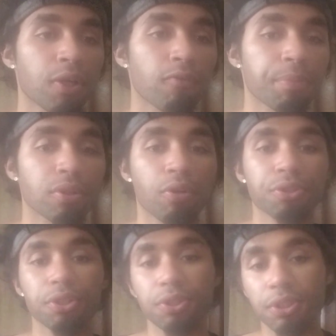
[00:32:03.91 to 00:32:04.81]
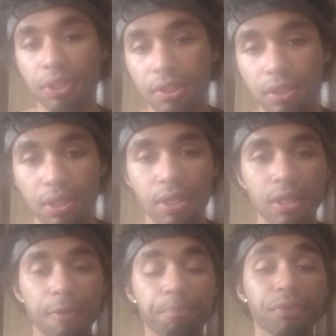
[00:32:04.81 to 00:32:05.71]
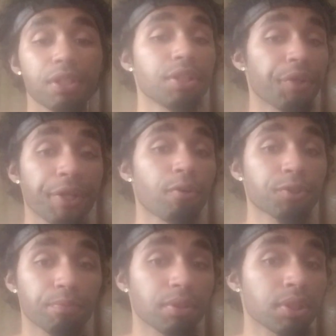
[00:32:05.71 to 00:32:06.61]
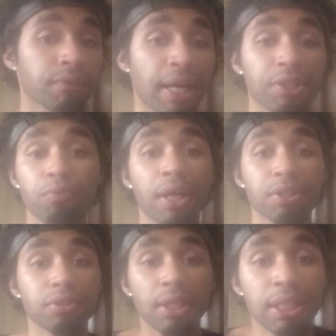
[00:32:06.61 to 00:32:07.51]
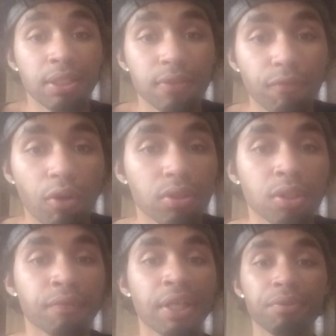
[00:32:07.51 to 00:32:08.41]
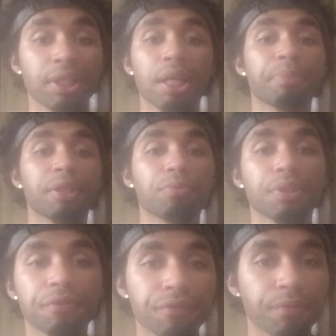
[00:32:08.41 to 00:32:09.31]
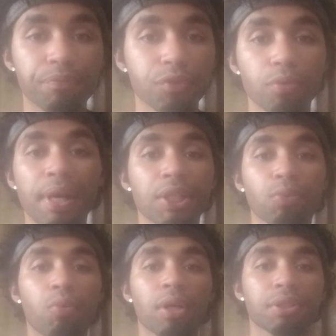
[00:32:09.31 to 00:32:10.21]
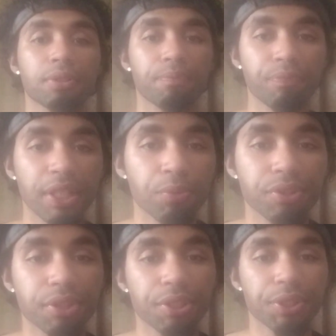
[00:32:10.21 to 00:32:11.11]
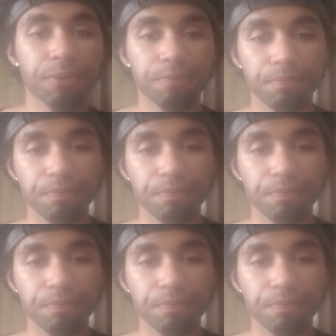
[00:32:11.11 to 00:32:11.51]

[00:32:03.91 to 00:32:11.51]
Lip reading: well for being autistic. And they also believe I have the right to date, fall in love, anyone I be with, no matter what anyone says.